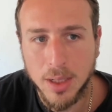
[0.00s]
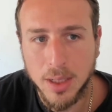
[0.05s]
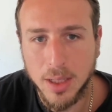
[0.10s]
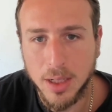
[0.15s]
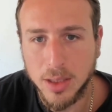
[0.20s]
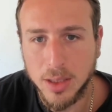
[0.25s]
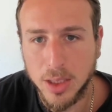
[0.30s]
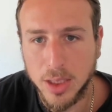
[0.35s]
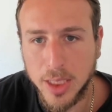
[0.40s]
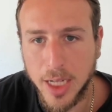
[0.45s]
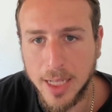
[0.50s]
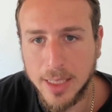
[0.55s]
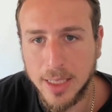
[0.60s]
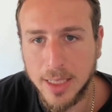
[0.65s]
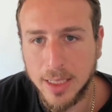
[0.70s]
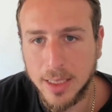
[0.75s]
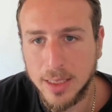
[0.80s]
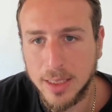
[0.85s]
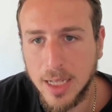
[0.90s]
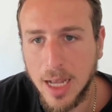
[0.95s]
there's a chance it
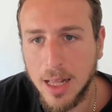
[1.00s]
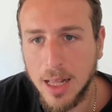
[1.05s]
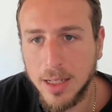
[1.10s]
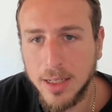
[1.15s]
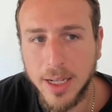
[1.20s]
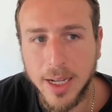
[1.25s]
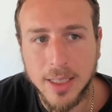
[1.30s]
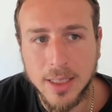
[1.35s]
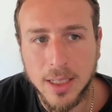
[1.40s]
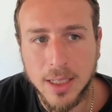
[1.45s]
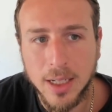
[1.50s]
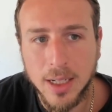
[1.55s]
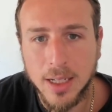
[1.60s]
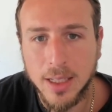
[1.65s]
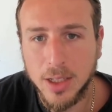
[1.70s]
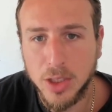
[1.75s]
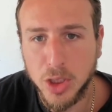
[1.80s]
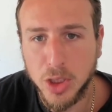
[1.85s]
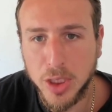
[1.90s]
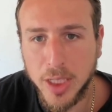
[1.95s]
consolidates,
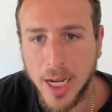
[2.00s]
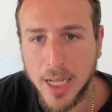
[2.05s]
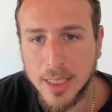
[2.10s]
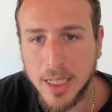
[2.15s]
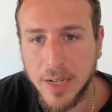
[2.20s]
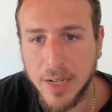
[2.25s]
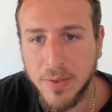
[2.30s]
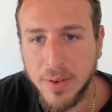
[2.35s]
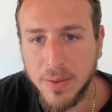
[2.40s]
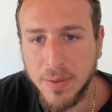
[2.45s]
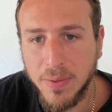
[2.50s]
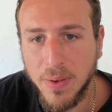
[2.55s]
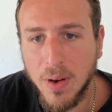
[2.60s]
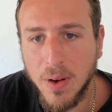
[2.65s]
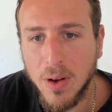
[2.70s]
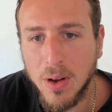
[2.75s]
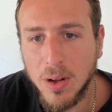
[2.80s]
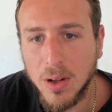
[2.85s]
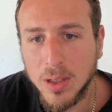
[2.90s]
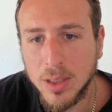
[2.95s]
there's a chance it even
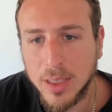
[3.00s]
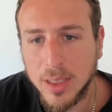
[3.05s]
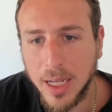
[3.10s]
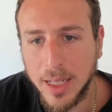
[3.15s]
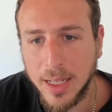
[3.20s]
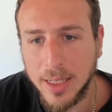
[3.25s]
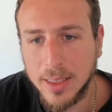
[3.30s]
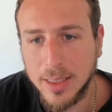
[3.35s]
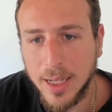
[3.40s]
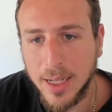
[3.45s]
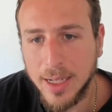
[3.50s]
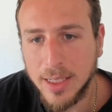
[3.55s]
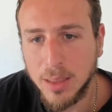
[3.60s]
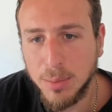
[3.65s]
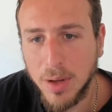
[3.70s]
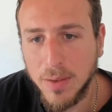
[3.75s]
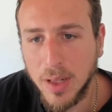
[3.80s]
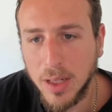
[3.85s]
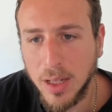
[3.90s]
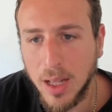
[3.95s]
falls and then stays
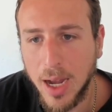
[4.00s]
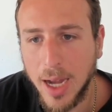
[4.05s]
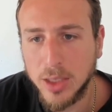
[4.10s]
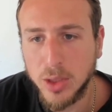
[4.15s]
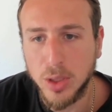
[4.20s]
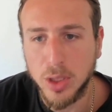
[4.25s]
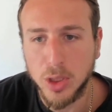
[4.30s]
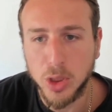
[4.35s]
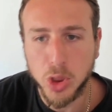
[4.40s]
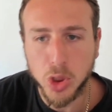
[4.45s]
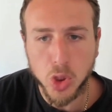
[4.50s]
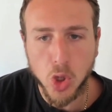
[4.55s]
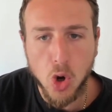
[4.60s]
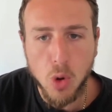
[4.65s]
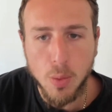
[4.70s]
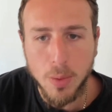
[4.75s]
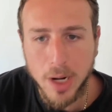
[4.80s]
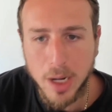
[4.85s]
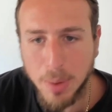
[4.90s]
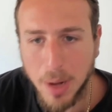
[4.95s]
above the line. So there's so
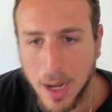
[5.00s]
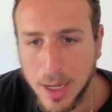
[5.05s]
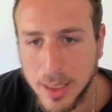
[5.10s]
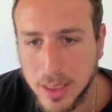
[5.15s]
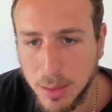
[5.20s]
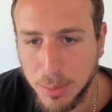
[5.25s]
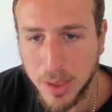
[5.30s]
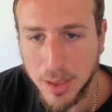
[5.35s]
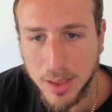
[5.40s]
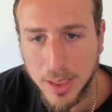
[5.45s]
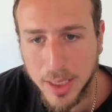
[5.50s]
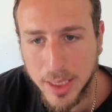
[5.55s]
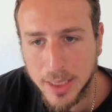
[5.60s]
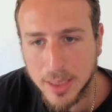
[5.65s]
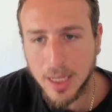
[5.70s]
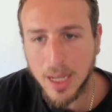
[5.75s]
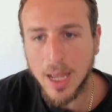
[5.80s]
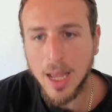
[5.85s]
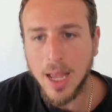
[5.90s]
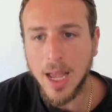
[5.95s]
many possibilities,
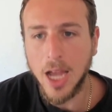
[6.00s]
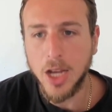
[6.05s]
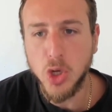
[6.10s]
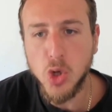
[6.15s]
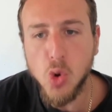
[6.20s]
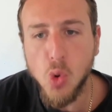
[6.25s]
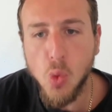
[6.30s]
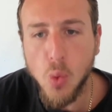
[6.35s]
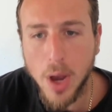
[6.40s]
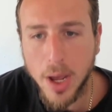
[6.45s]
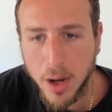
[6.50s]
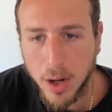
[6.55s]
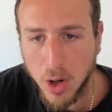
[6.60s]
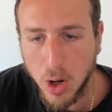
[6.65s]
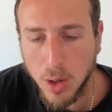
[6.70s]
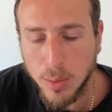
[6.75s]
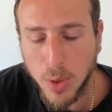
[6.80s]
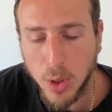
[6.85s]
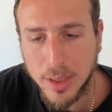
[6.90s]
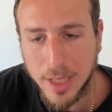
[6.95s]
and you win on
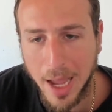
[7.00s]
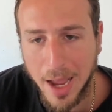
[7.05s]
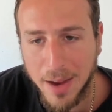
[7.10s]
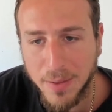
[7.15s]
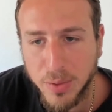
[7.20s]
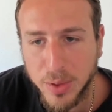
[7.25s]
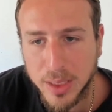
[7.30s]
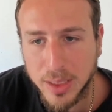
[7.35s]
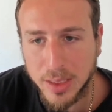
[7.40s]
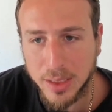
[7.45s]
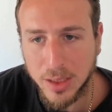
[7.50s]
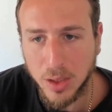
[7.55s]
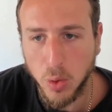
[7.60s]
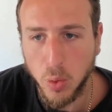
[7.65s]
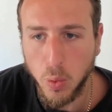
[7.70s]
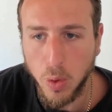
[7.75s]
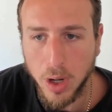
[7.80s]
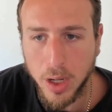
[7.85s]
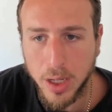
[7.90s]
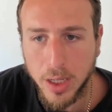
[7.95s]
almost every single
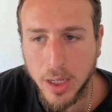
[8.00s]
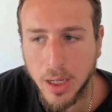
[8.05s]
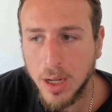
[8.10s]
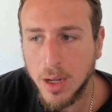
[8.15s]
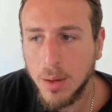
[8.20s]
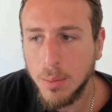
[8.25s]
one.